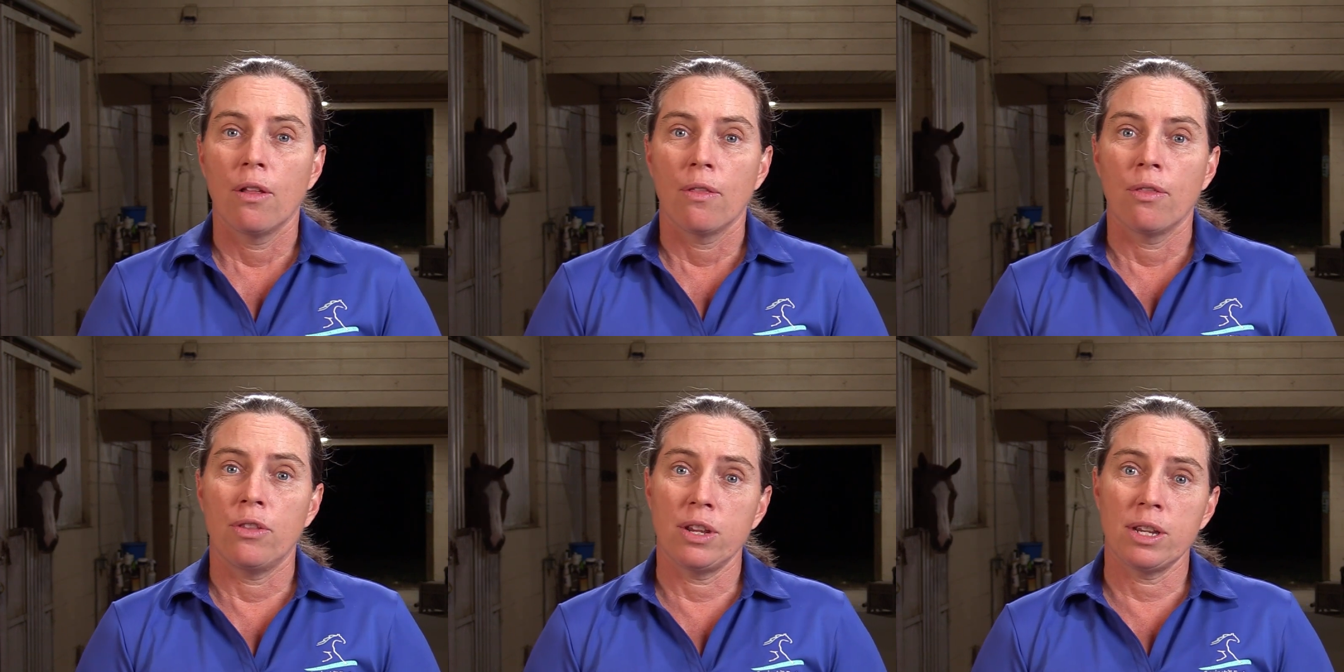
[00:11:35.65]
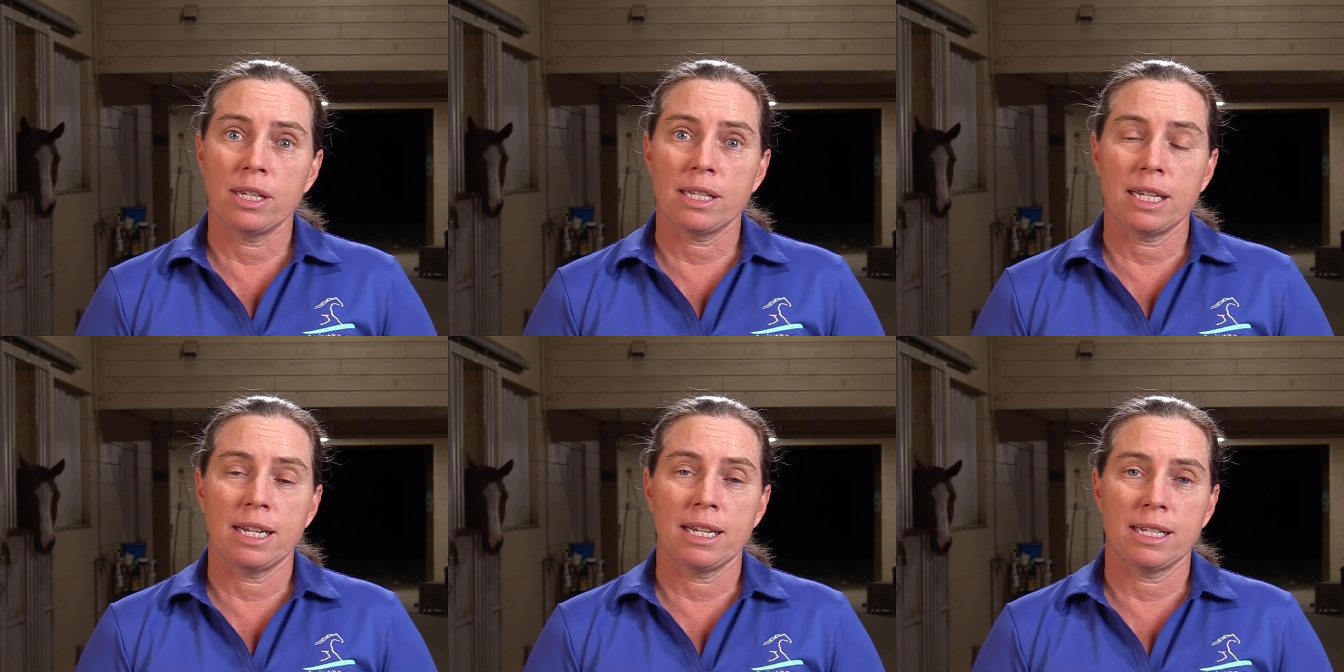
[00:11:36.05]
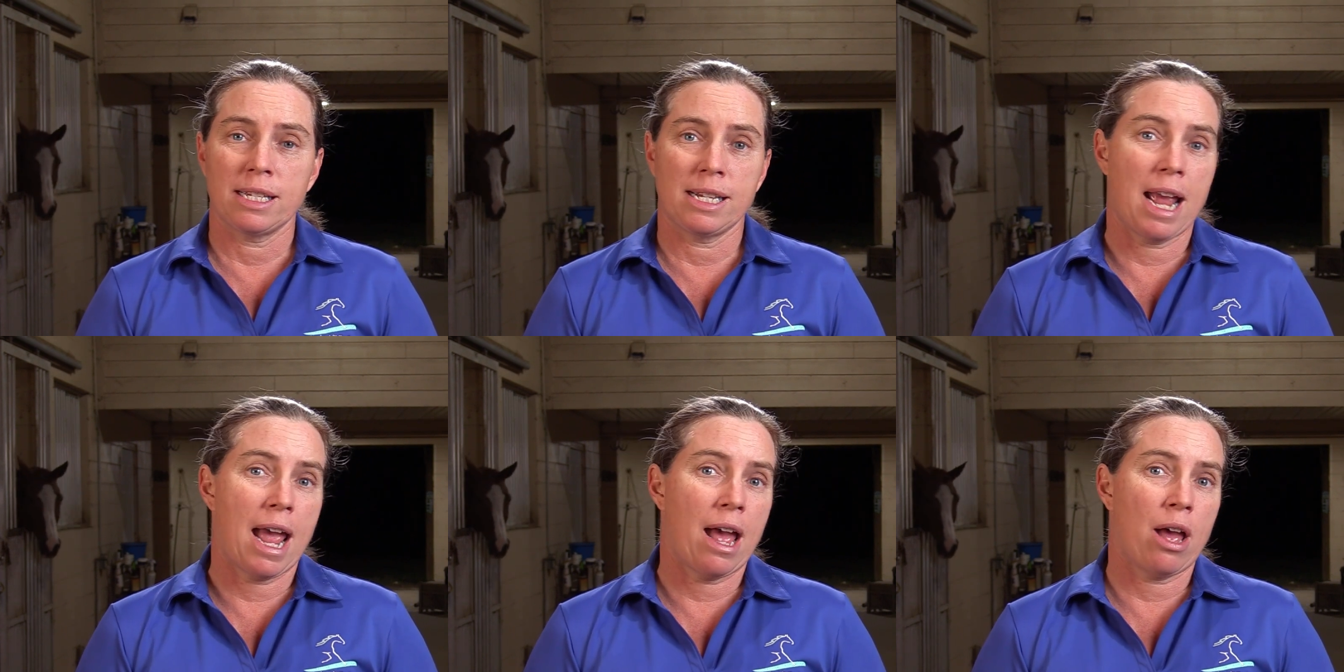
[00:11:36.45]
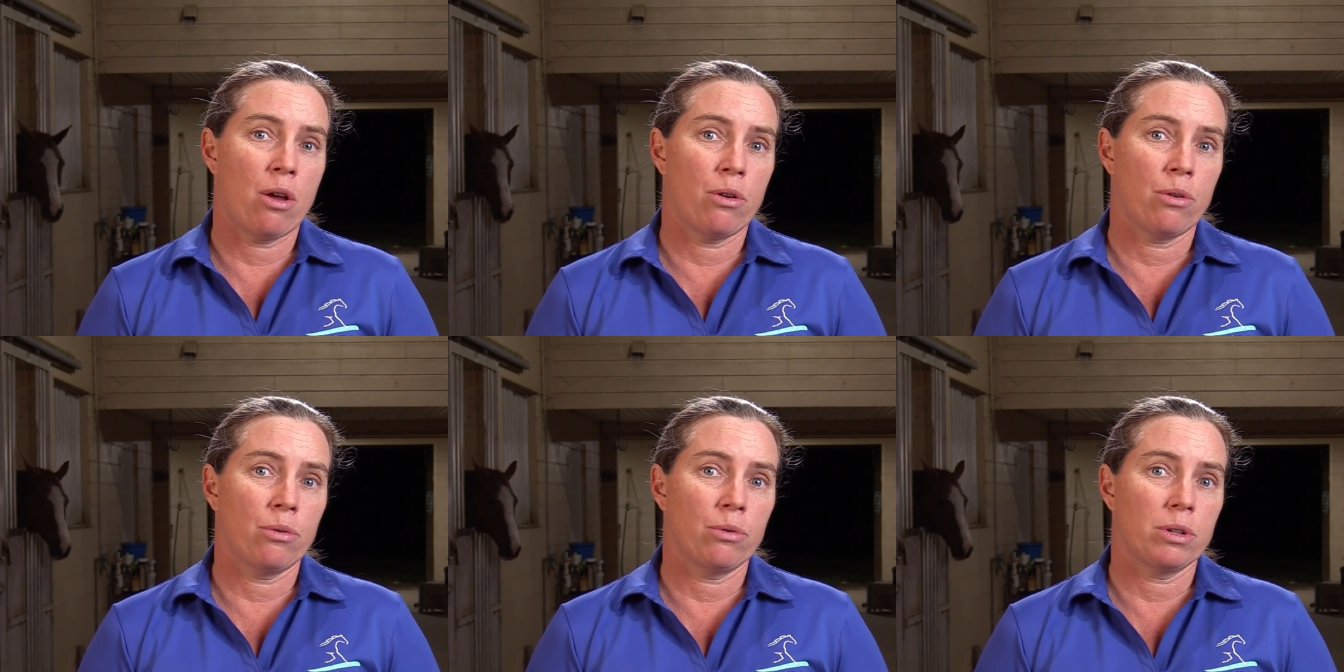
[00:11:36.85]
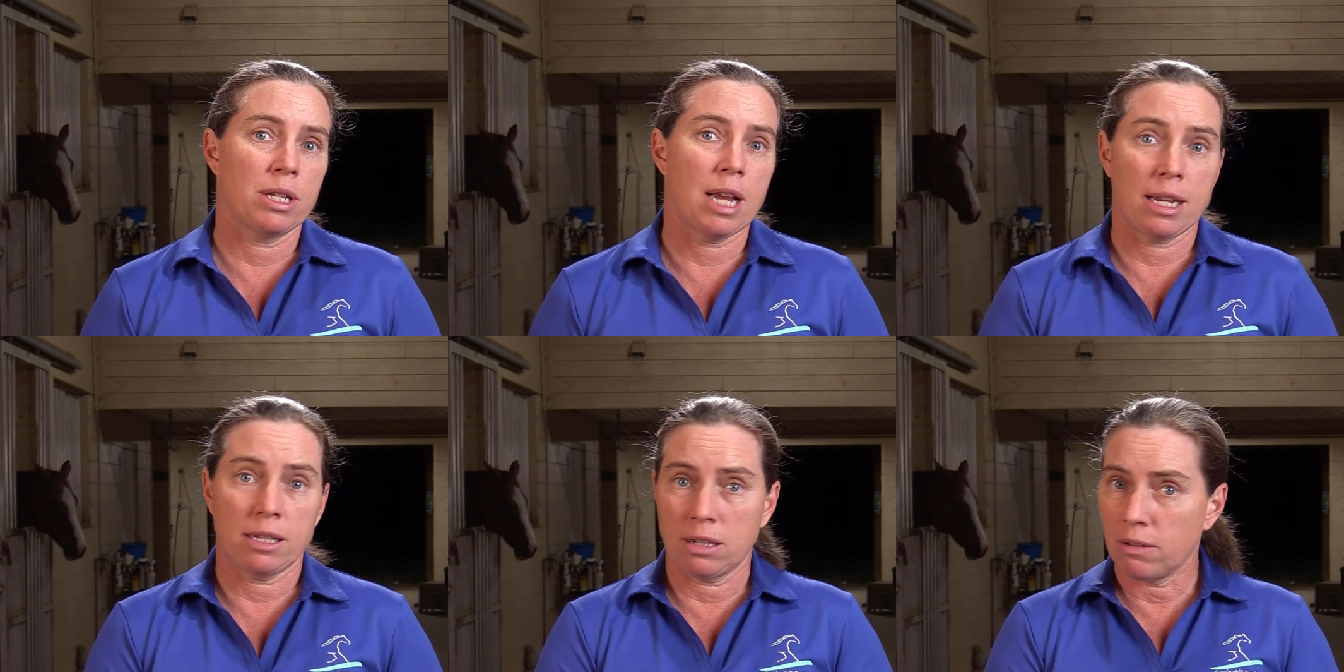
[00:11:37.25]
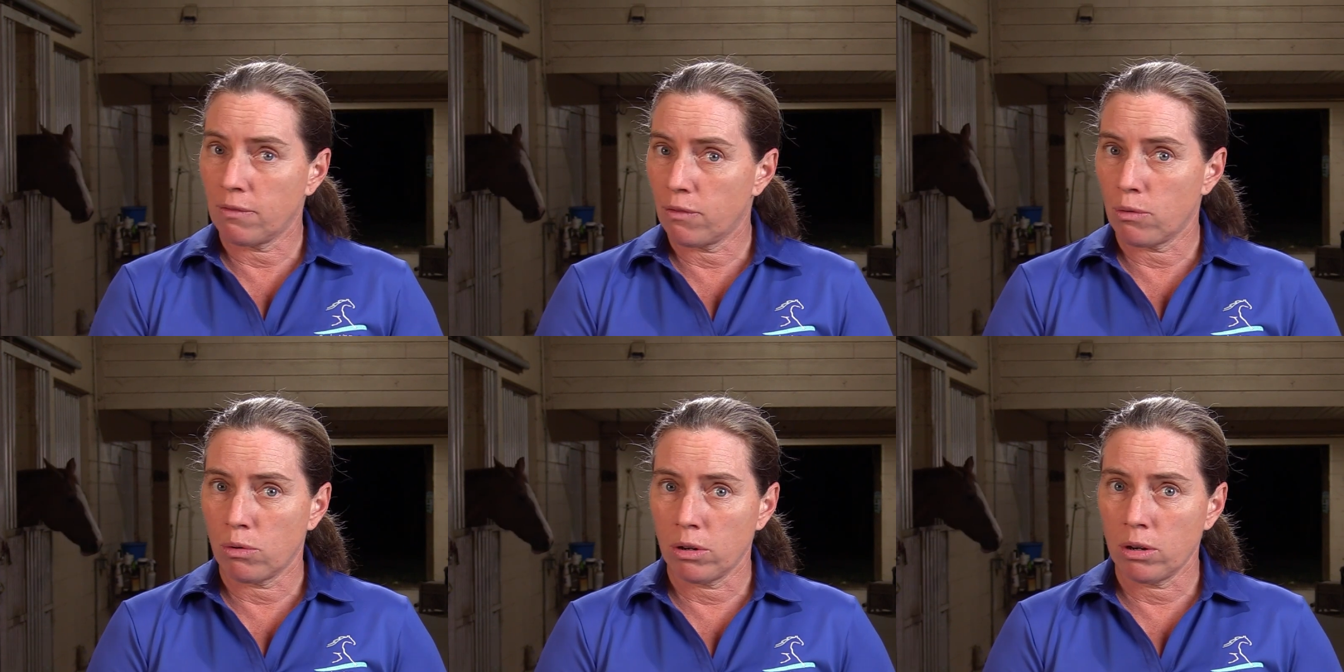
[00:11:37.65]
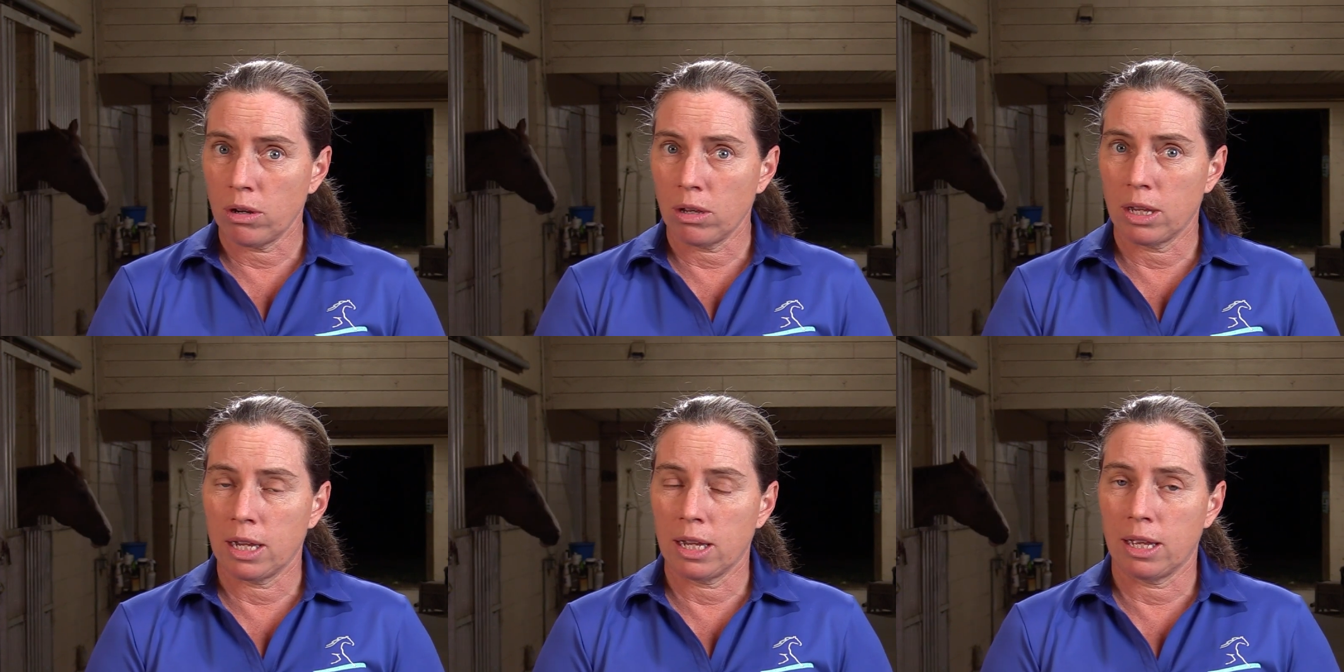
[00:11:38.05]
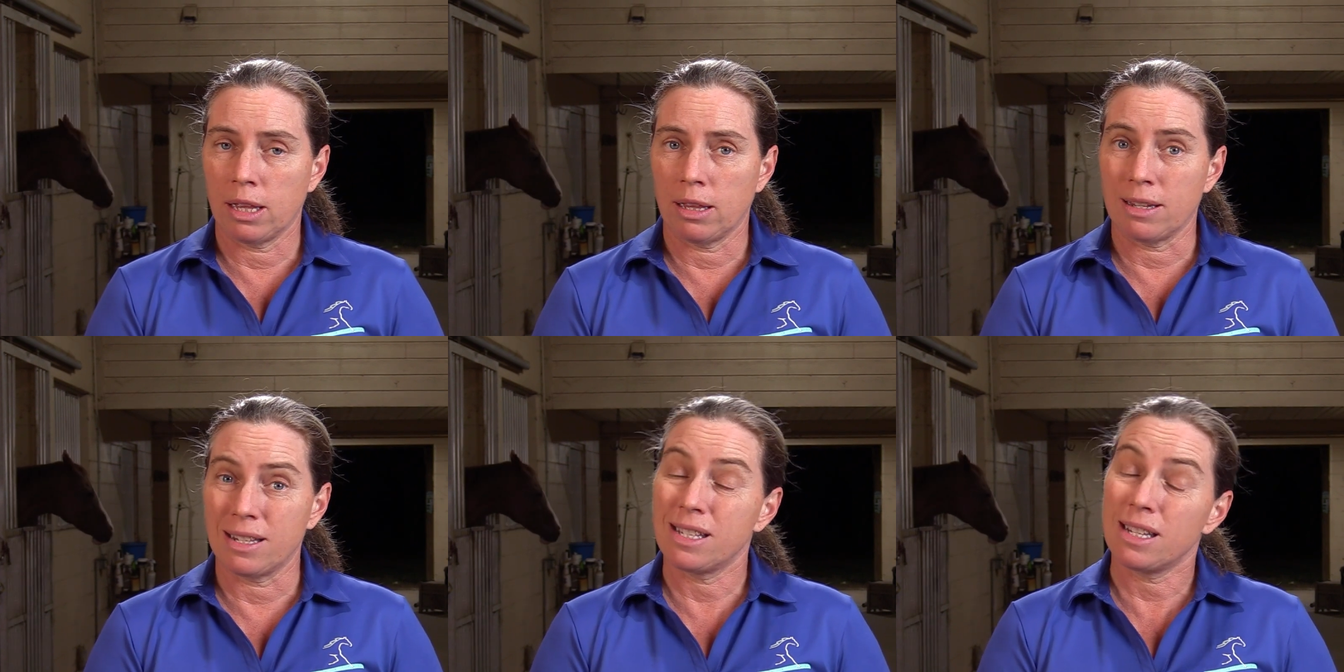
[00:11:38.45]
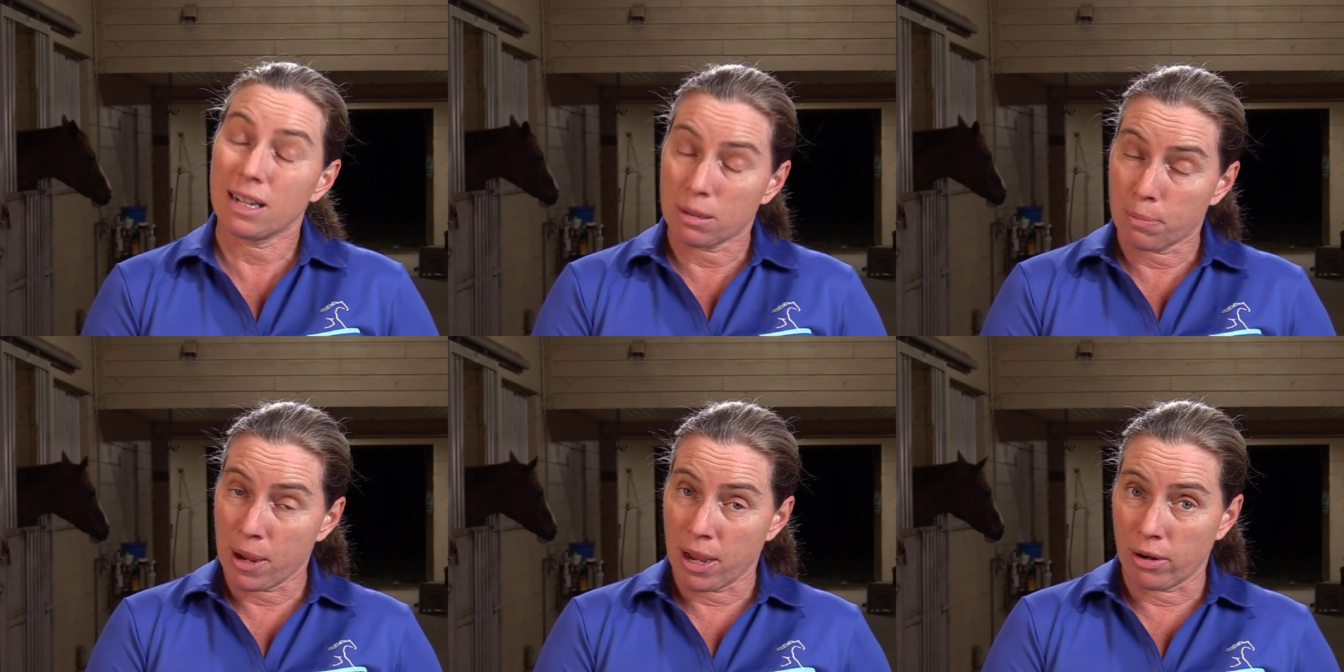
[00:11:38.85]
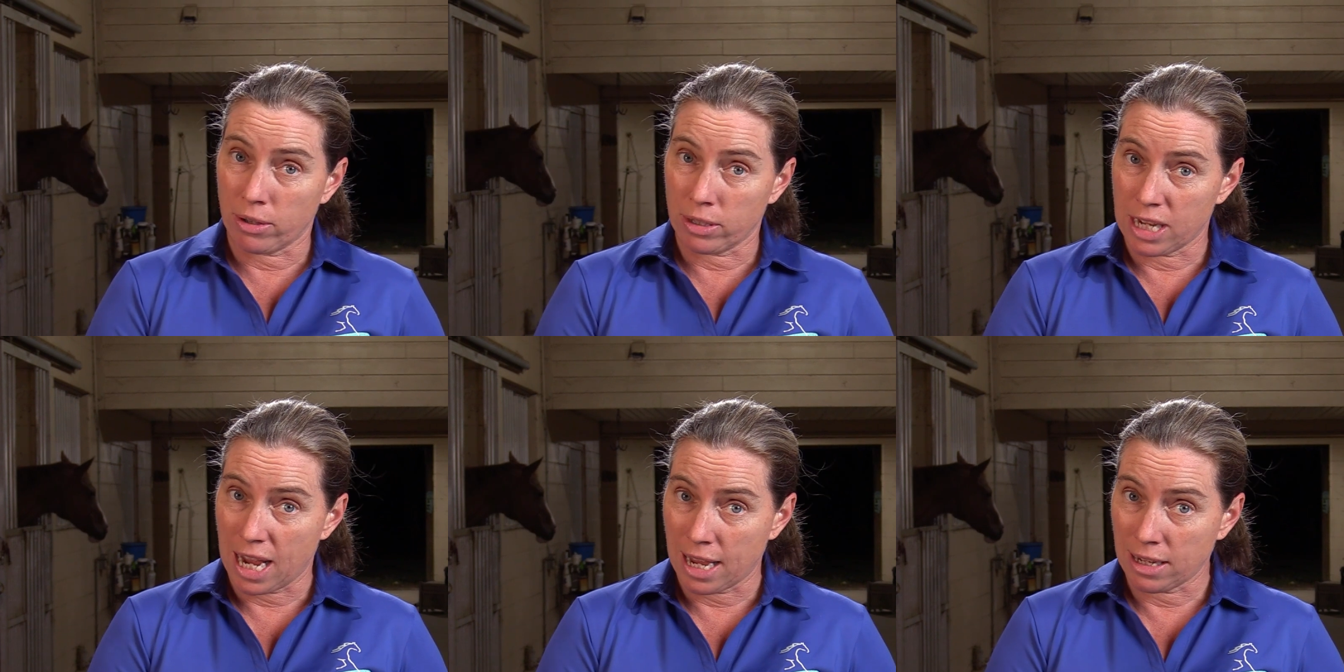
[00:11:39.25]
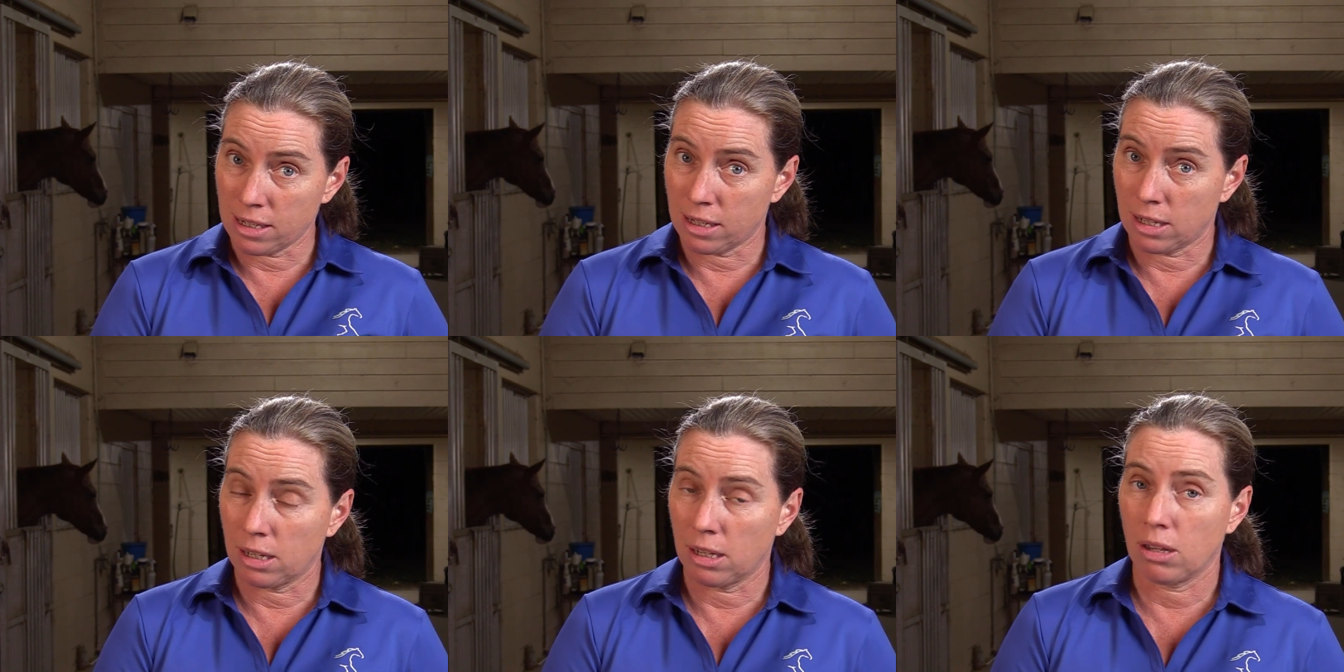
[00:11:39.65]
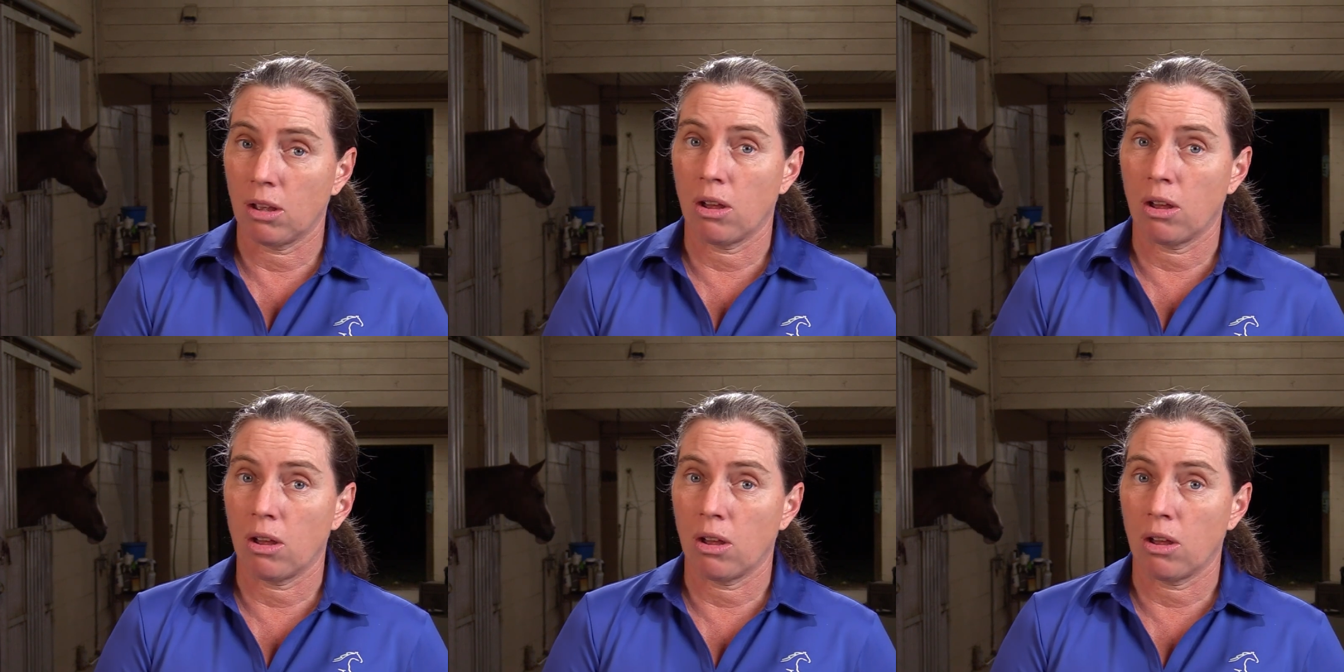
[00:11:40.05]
This is now tested for in the 6-panel test